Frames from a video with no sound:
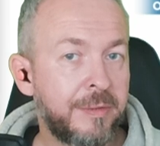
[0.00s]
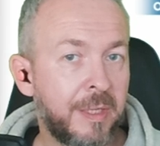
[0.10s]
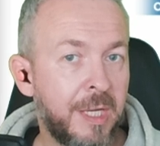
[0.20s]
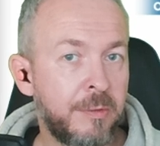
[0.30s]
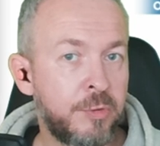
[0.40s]
That
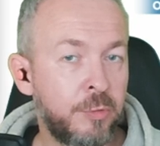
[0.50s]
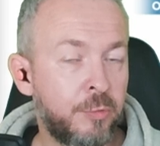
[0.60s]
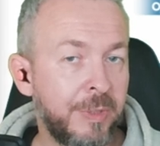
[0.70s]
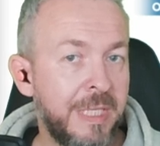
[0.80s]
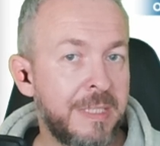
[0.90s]
allows you
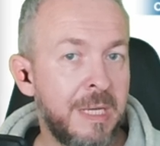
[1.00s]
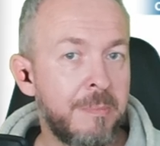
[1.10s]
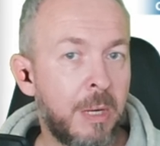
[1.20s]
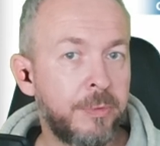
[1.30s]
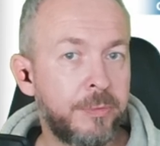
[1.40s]
to easily
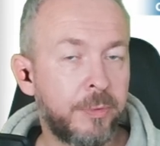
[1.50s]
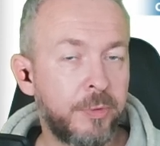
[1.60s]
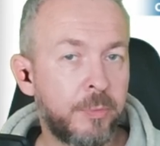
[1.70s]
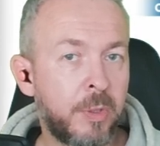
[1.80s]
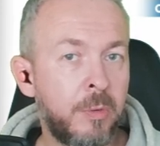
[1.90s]
mount it on
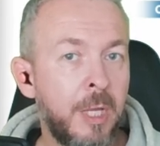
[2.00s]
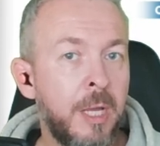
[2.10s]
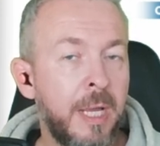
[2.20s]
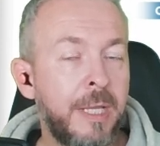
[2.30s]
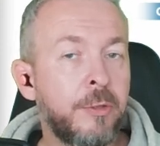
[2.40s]
the wall
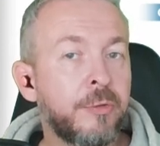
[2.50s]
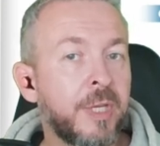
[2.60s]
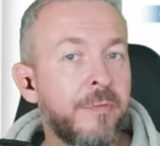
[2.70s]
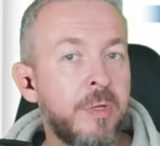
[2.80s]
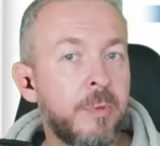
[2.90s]
and not
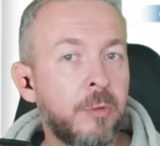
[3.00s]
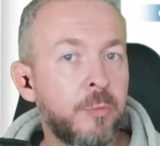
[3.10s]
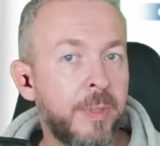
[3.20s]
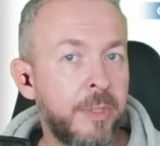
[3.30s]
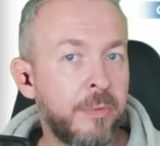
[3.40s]
have a
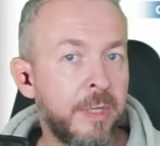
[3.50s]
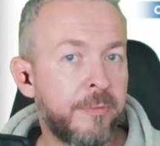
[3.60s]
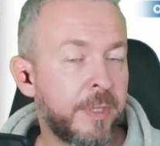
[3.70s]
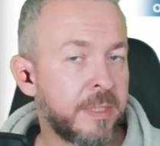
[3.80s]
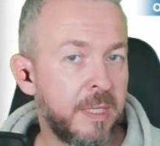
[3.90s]
remote where you can,
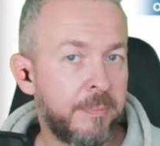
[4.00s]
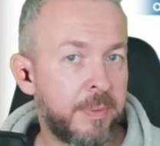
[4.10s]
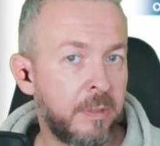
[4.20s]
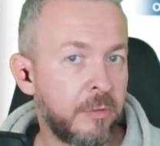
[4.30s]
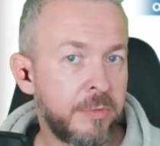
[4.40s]
for
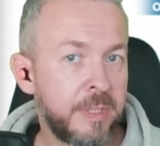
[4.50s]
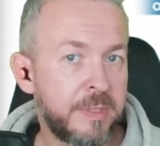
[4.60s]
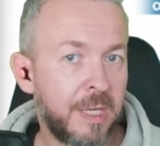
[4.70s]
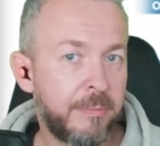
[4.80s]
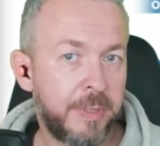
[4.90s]
example, lose it
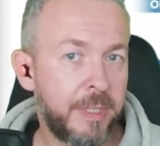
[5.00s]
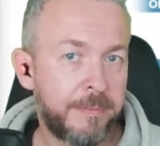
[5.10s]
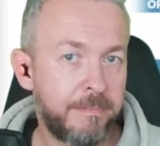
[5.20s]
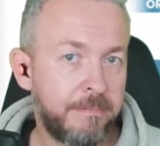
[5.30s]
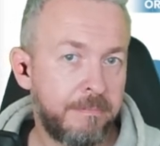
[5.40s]

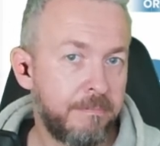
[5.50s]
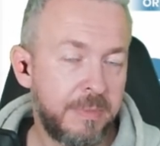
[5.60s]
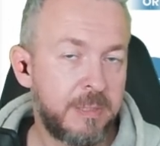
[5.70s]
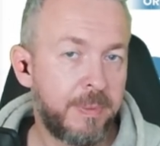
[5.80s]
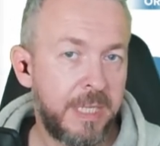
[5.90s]
somewhere,
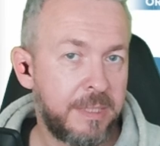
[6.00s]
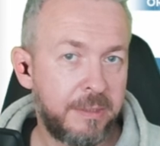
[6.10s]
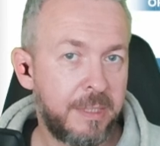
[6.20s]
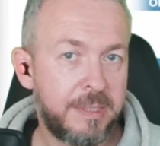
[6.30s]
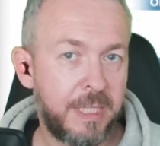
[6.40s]
misplace
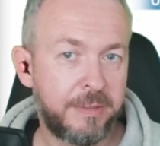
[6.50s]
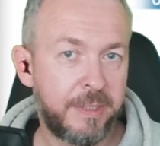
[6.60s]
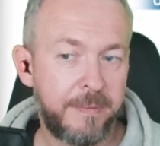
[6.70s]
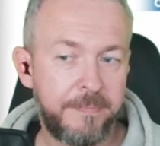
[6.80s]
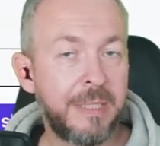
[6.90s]
it, etc.
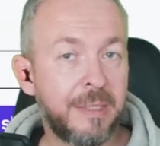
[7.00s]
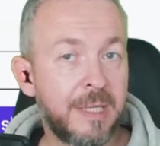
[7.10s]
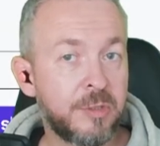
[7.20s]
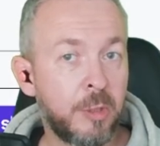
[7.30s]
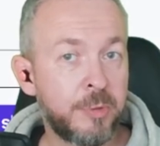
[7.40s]
And the
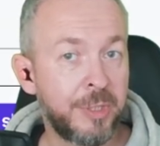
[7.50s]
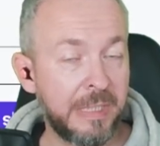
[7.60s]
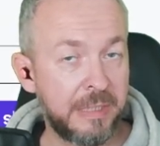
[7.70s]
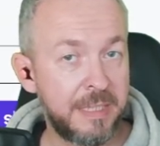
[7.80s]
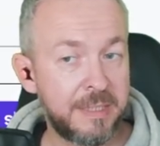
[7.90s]
last option
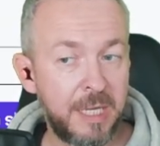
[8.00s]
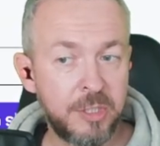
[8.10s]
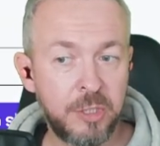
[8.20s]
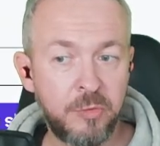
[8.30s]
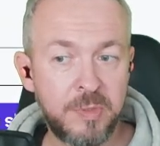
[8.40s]
in this
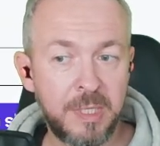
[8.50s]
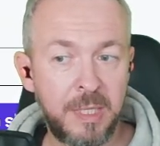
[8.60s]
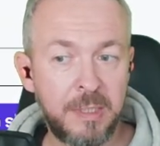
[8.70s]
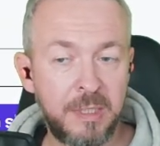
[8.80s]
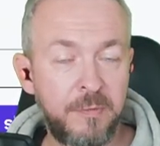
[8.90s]
section to
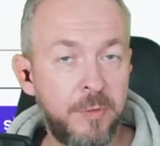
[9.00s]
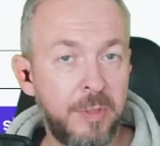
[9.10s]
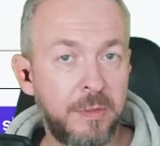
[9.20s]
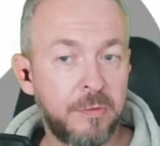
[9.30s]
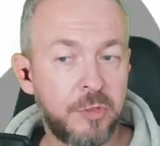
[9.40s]
select if you
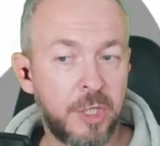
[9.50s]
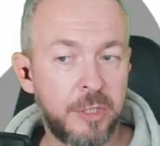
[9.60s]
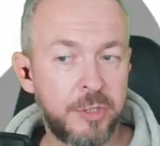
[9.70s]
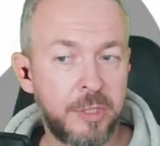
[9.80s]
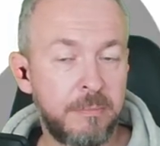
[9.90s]
need
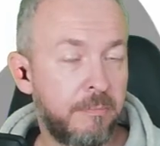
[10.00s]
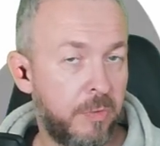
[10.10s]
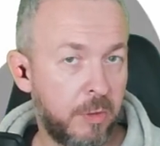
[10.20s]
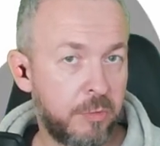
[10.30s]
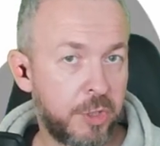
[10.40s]
charger,
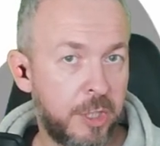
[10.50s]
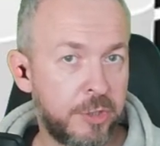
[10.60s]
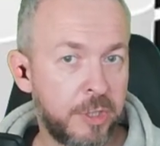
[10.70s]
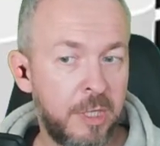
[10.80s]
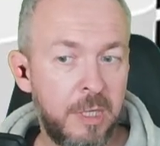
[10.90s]
no
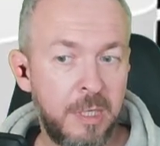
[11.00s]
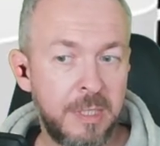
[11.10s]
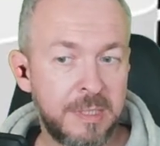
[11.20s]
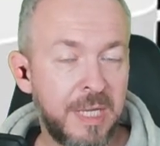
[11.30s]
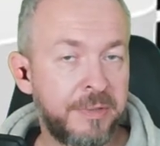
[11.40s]
charger,
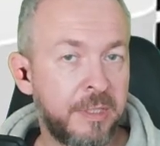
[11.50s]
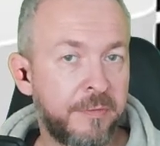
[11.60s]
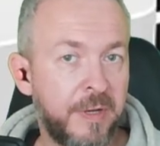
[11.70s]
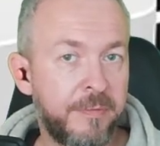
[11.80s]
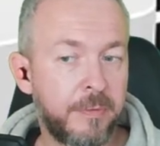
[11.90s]
standard
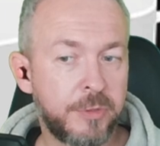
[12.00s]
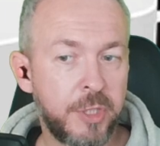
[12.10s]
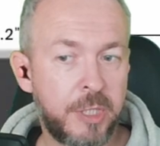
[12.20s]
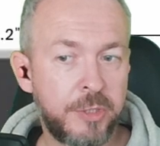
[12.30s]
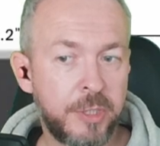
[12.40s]
5-volt
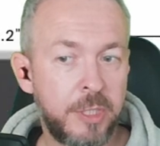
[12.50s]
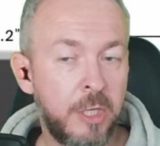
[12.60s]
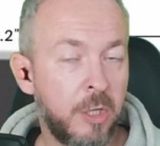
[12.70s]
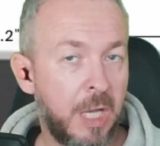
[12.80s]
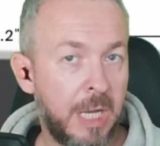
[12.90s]
charger,
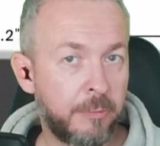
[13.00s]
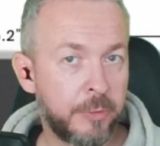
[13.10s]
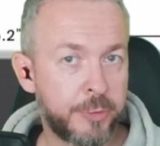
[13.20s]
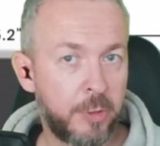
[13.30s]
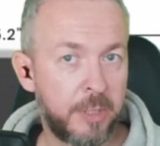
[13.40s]

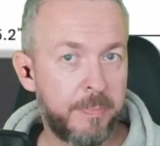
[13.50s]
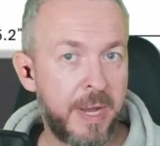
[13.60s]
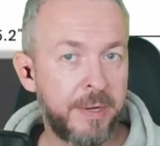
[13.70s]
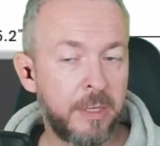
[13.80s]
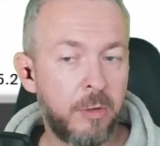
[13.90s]
outdoor solar
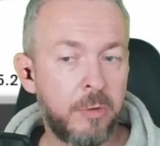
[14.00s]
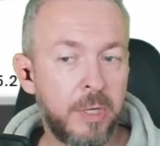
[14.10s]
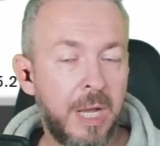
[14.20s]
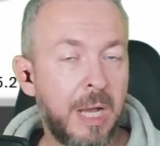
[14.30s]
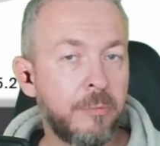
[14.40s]
panel
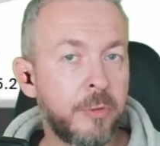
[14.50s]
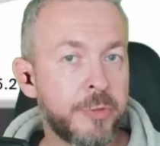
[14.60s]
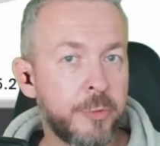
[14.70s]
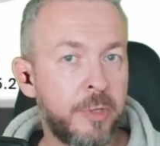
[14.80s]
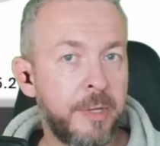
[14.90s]
or outdoor
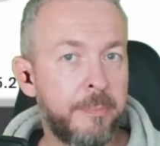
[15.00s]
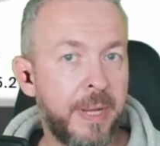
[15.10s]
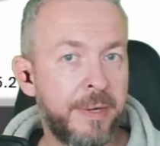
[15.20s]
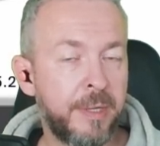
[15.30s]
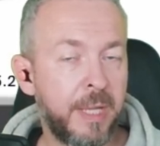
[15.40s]
solar
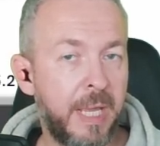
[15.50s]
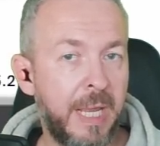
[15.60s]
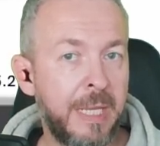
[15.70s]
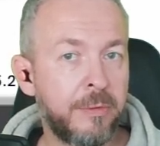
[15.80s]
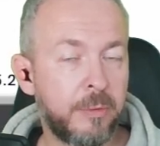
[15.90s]
panel
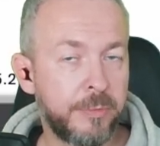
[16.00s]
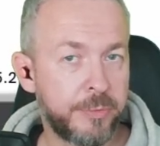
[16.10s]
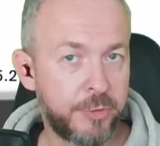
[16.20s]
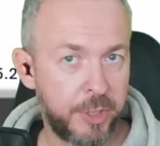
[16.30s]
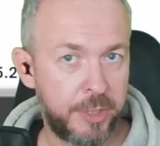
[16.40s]
and
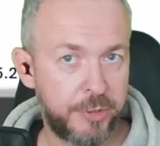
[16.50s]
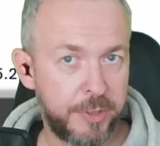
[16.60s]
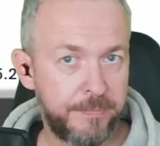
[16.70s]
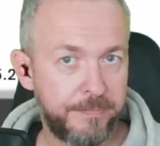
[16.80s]
also charger.